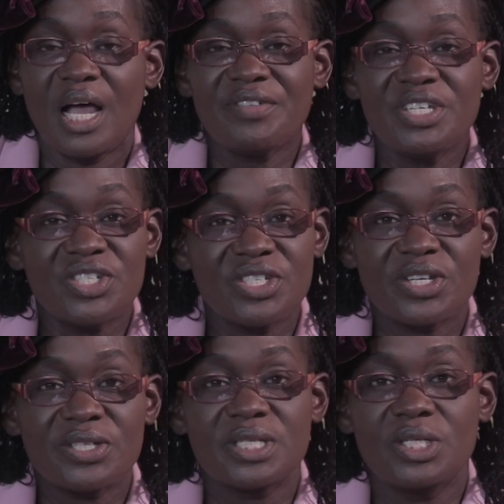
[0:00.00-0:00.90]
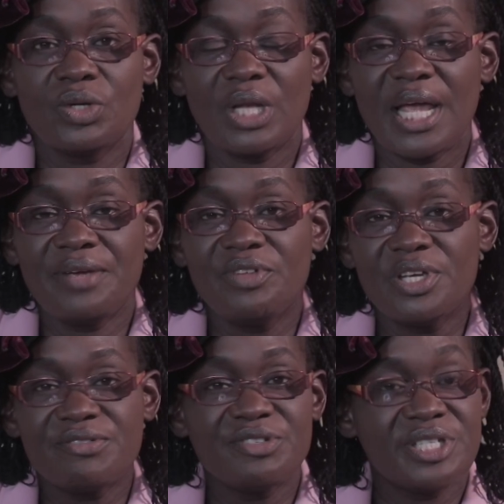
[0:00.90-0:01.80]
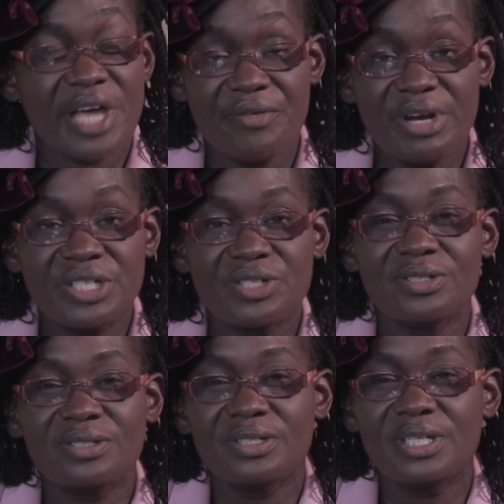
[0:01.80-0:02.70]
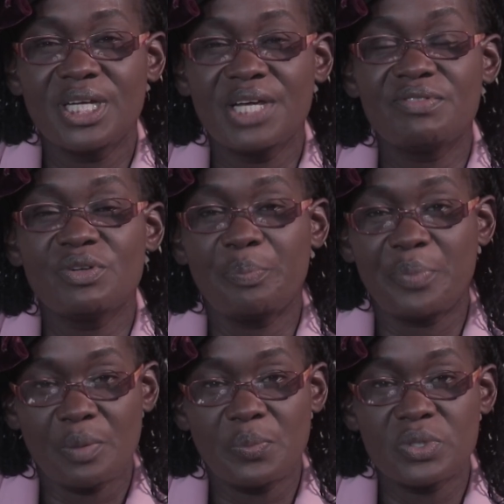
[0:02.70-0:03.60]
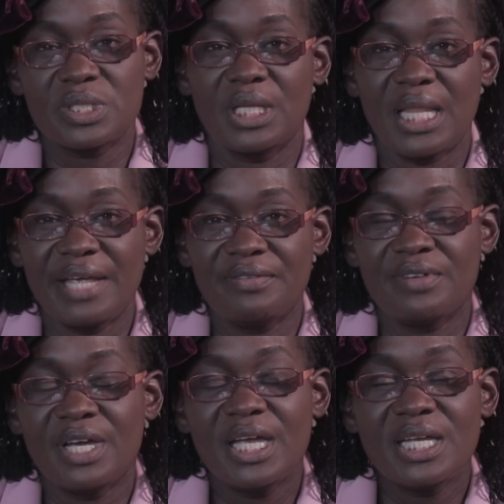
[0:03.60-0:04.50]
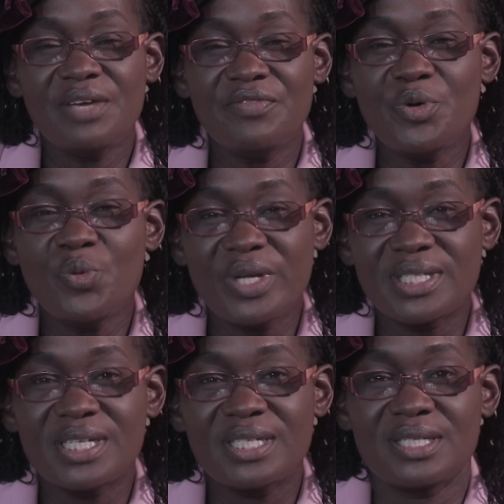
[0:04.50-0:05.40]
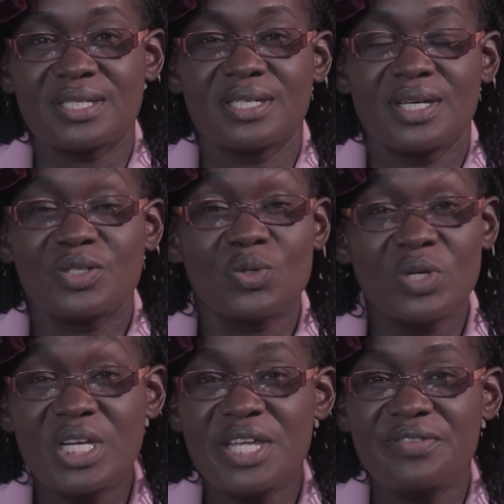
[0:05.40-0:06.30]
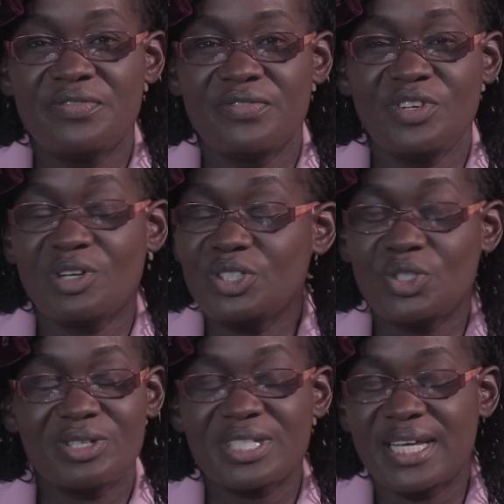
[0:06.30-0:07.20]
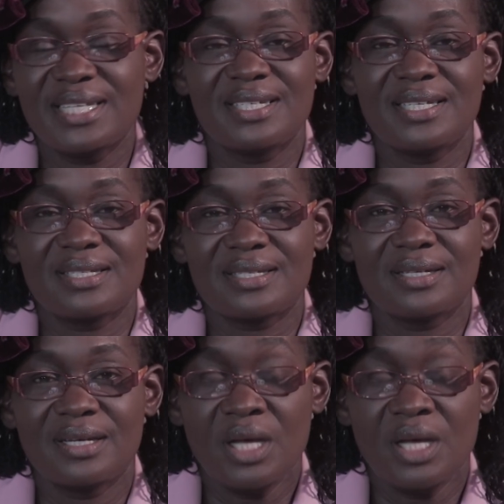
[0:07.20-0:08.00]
Having Jesus in your life gives you direction, gives you purpose in life, gives you reasons to live, not just exist.